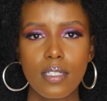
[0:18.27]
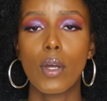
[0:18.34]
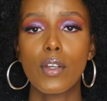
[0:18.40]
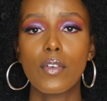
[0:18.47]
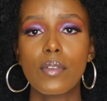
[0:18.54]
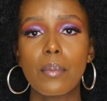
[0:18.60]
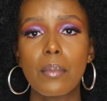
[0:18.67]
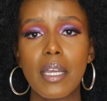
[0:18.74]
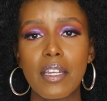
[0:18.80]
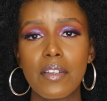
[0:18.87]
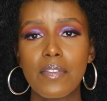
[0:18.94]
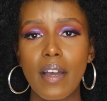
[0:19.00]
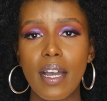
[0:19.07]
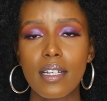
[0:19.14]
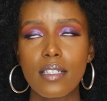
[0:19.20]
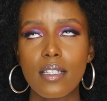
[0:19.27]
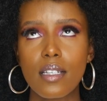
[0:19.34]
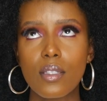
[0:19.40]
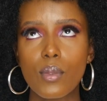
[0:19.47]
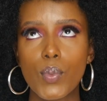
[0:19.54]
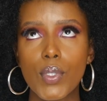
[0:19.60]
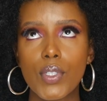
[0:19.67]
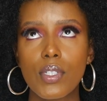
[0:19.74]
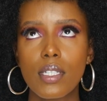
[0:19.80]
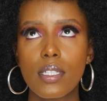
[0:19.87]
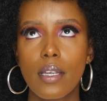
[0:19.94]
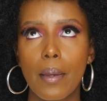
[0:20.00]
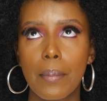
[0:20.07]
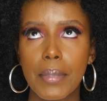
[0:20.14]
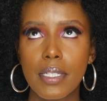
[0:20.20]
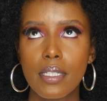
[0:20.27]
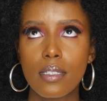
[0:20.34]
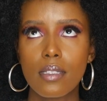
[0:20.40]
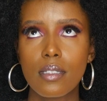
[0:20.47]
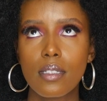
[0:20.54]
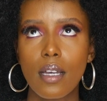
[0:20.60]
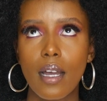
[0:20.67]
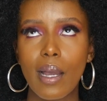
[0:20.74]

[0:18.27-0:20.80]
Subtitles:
one of the main factors which determines